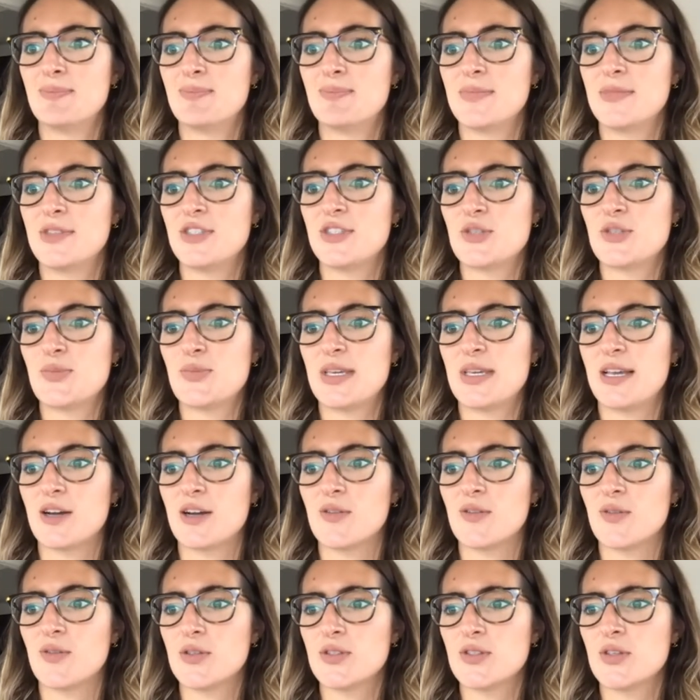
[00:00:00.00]
Just be
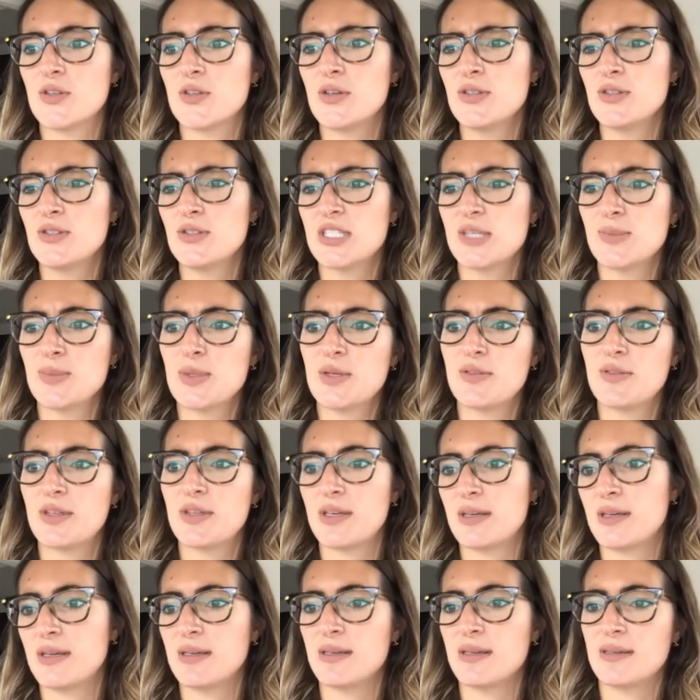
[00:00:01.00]
careful. So those are some of
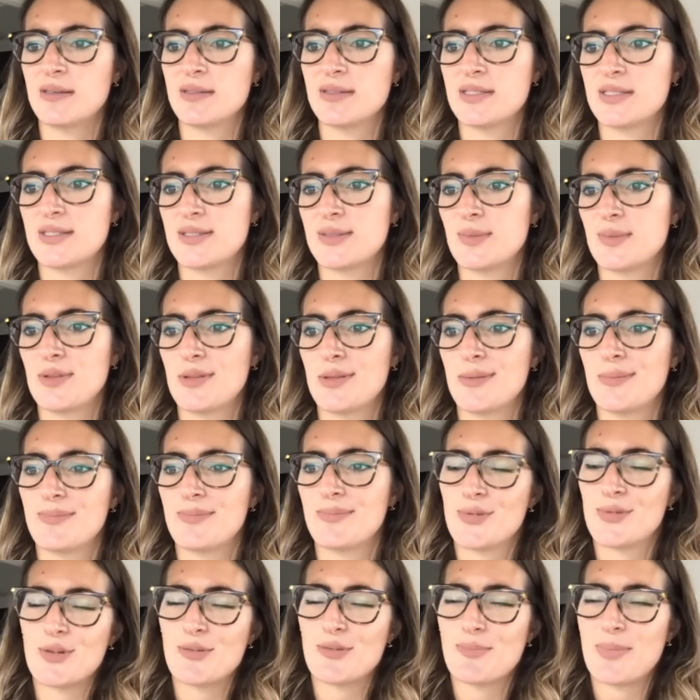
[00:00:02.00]
the
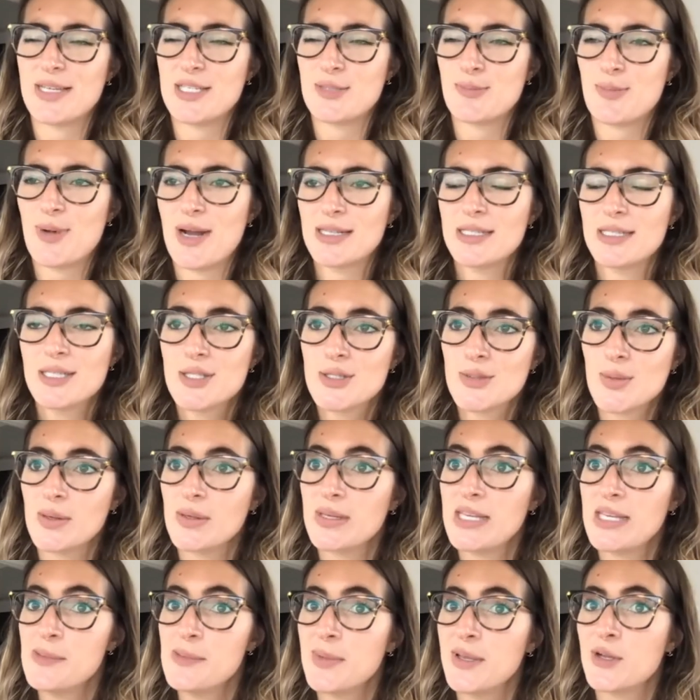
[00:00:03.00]
sort of best practices around
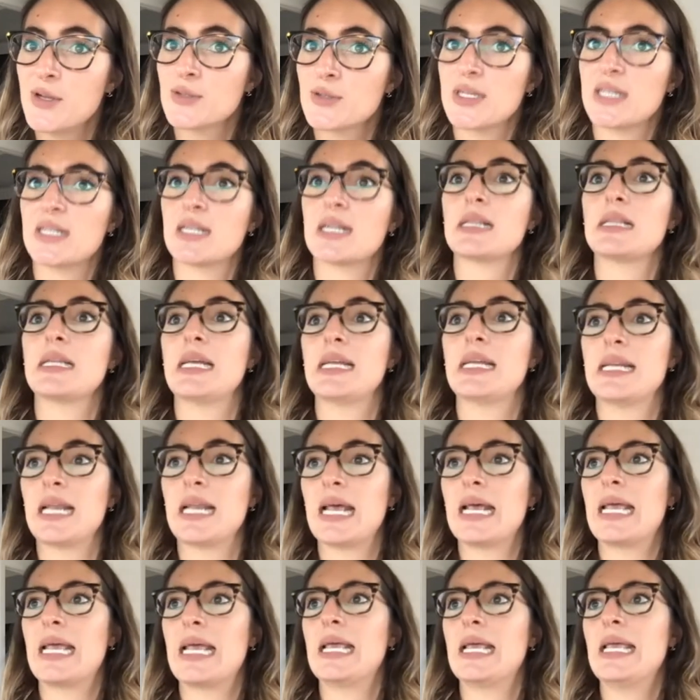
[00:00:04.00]
keeping your data clean
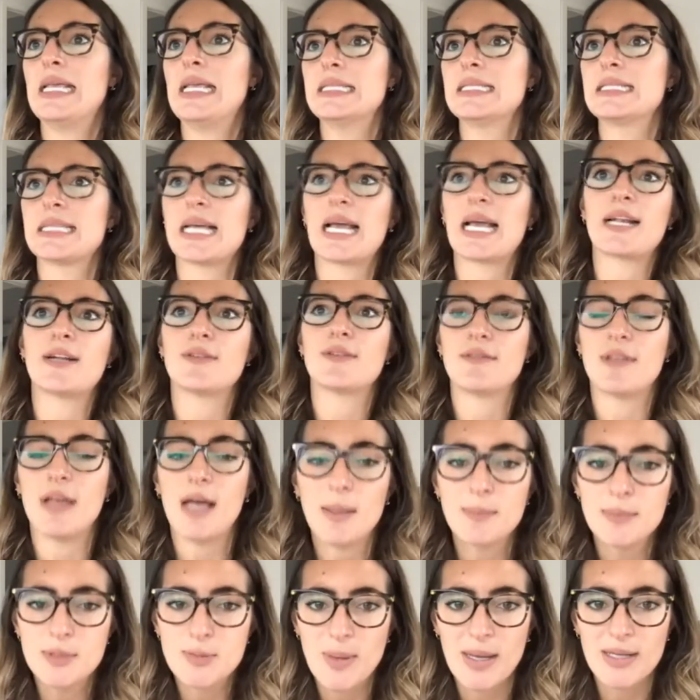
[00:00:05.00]
inside of the
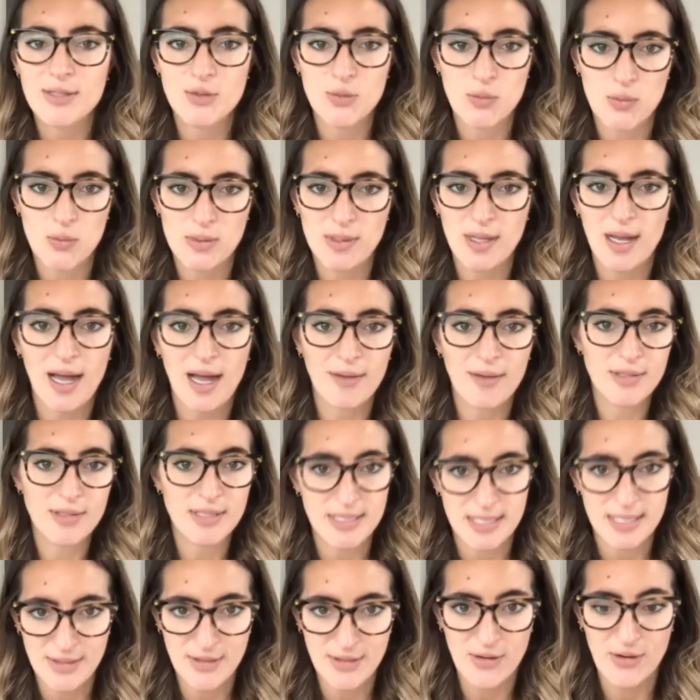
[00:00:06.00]
HubSpot tool.
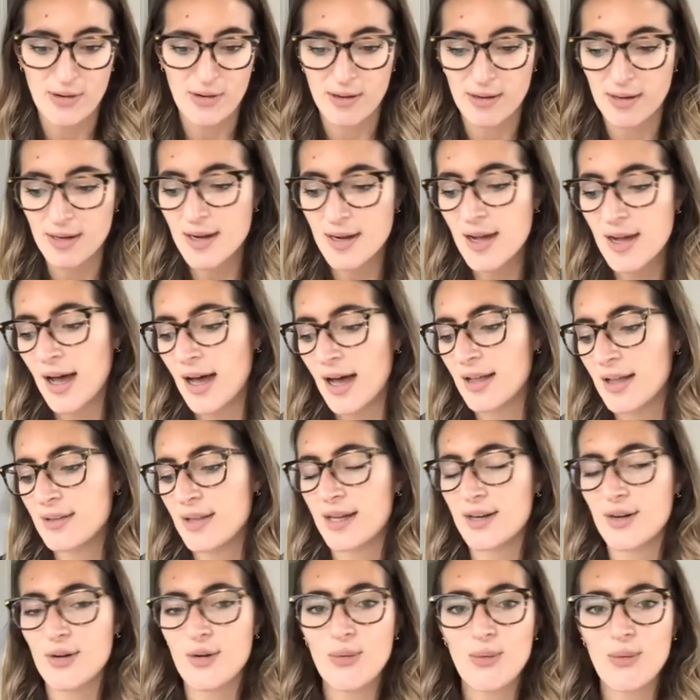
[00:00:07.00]
Obviously, there are a
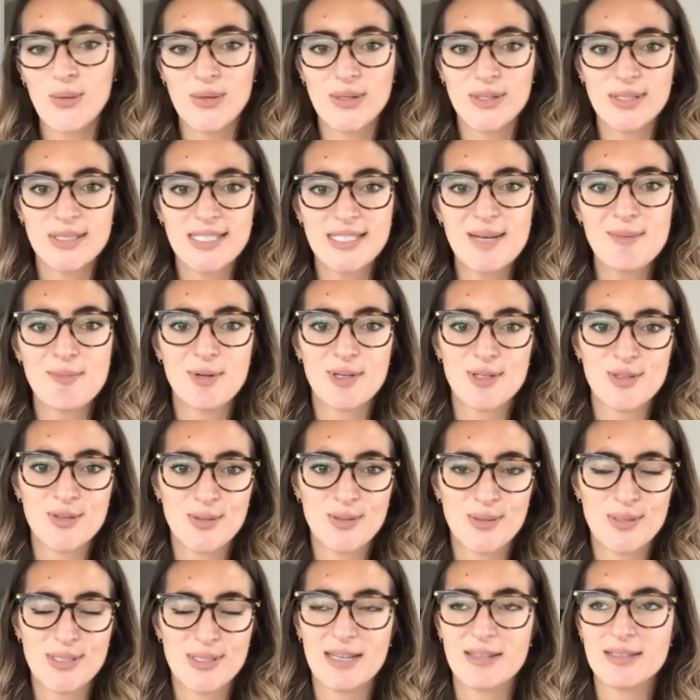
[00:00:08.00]
lot of cool separate
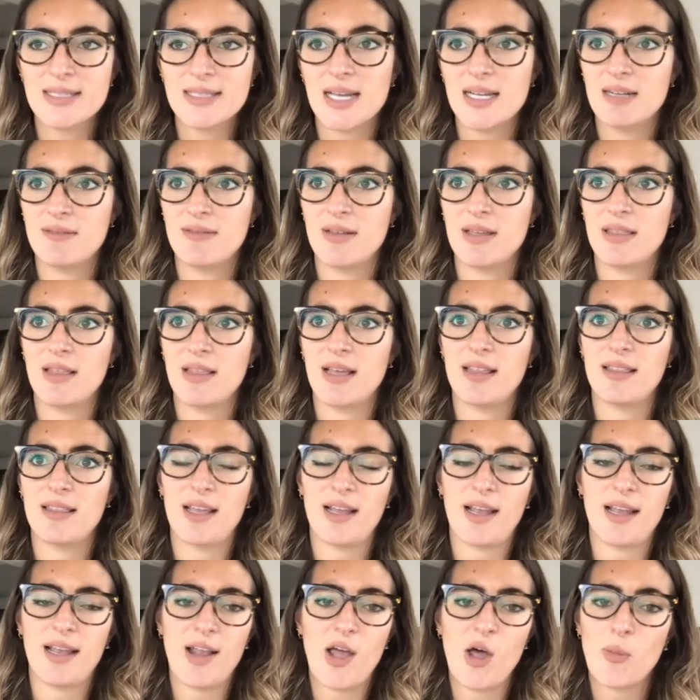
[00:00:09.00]
tools outside of it that
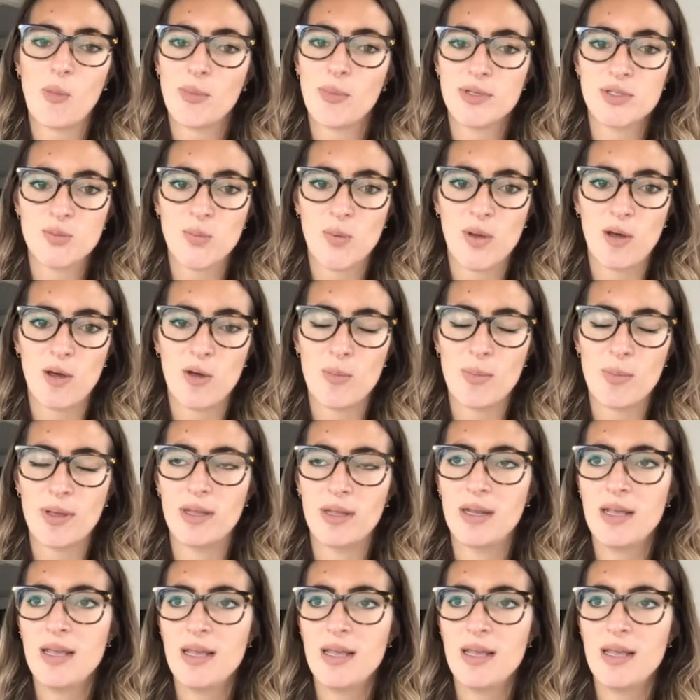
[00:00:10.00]
can help as well. But